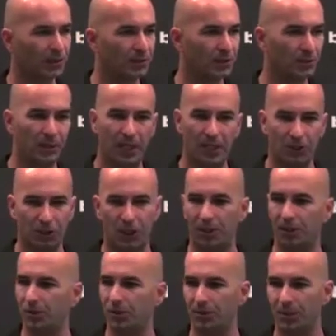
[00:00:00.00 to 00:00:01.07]
It could be
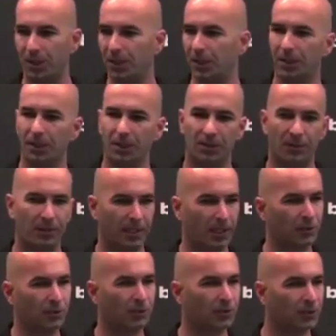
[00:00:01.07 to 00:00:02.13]
HR, it could be
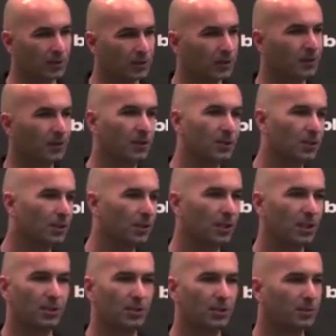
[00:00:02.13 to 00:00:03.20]
financial tools
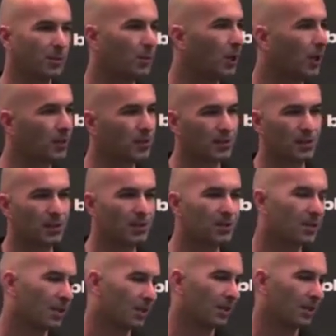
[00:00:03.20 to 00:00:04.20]
internally, it could be processes.